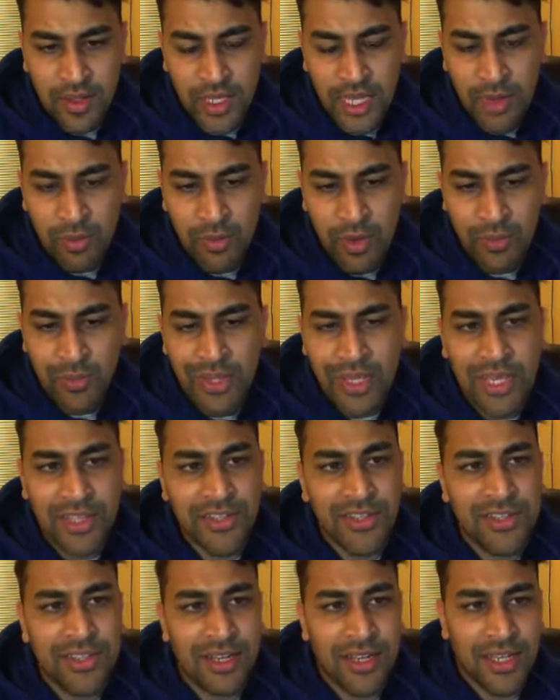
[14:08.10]
And when we get to
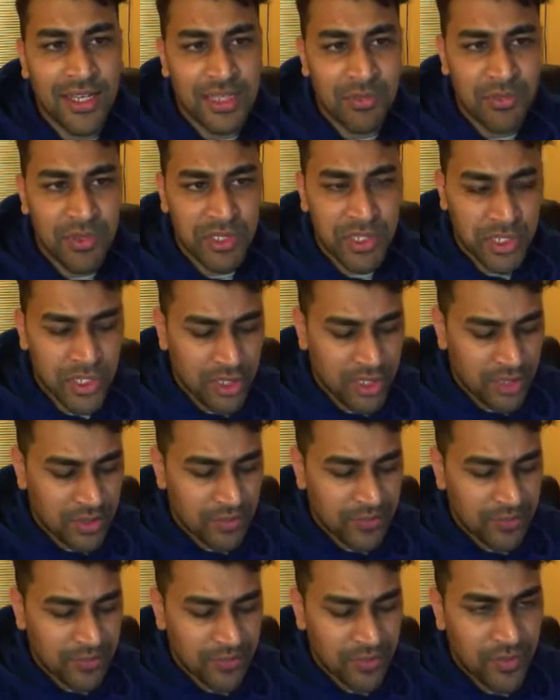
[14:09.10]
the last
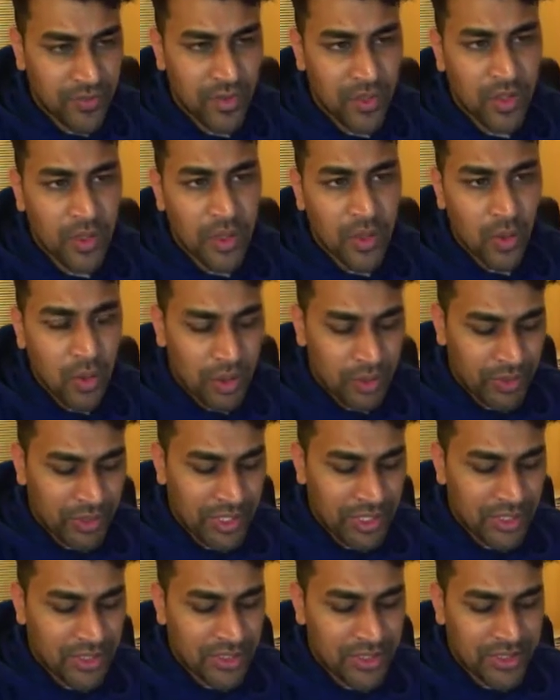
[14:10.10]
position, we would
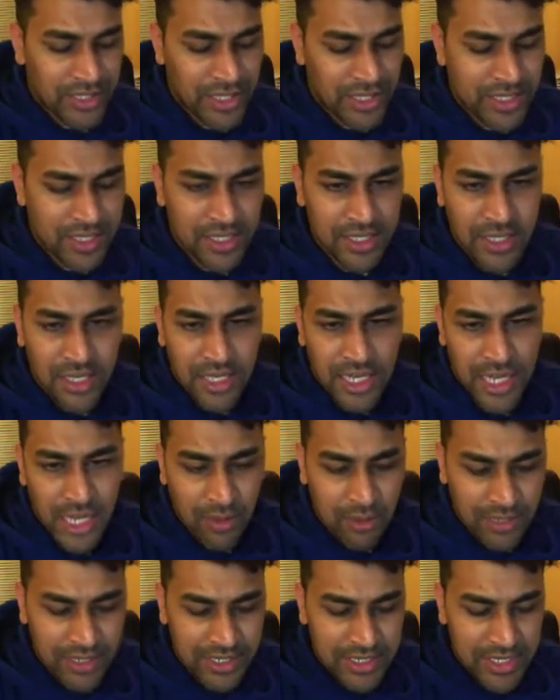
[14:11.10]
need to set
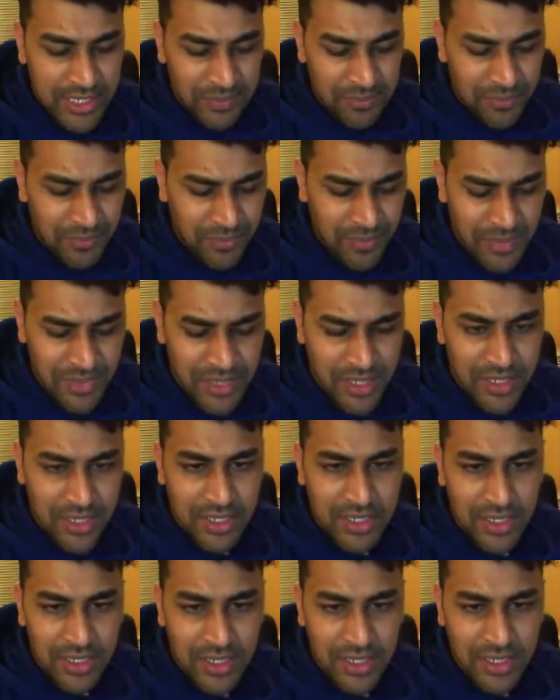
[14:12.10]
our temps
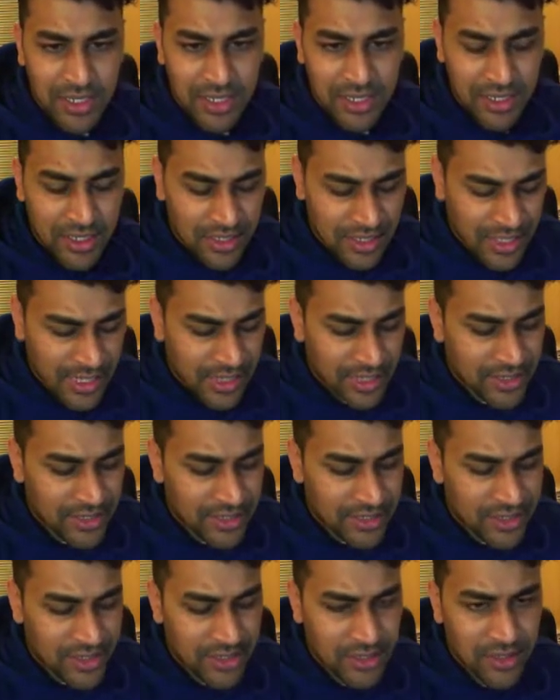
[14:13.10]

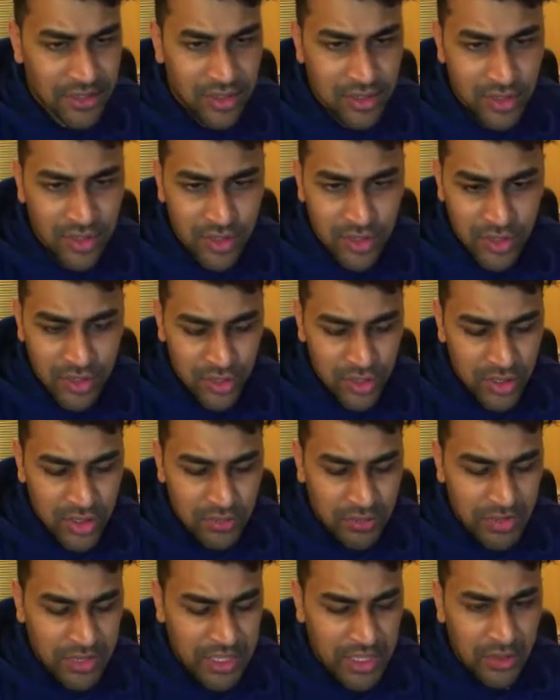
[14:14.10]
next to
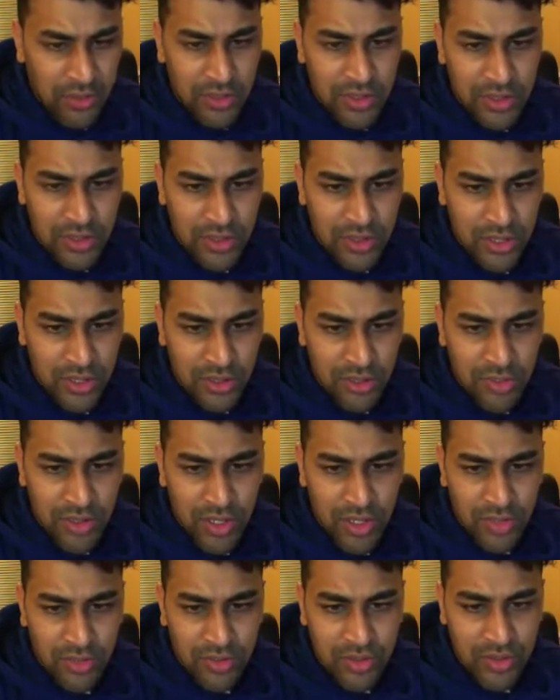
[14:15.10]
be equal to the new
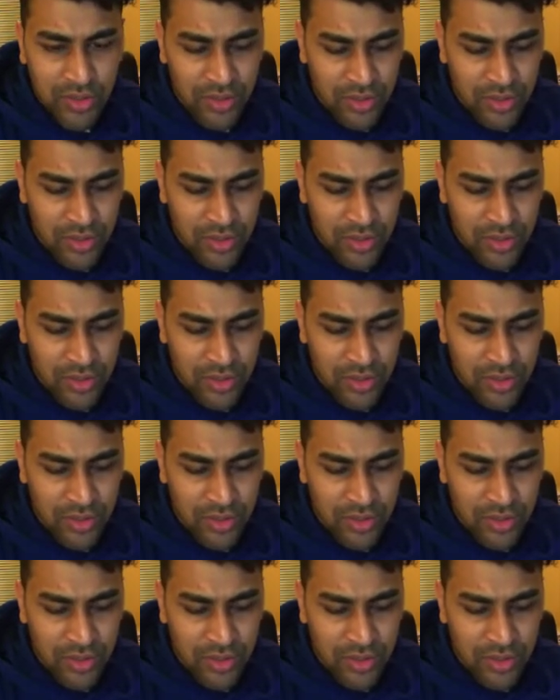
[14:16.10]
node,